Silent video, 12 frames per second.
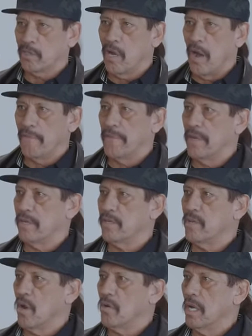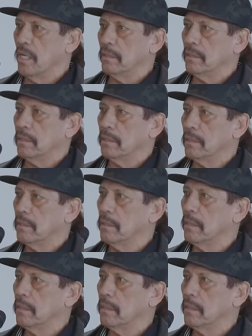Coffee and Donuts.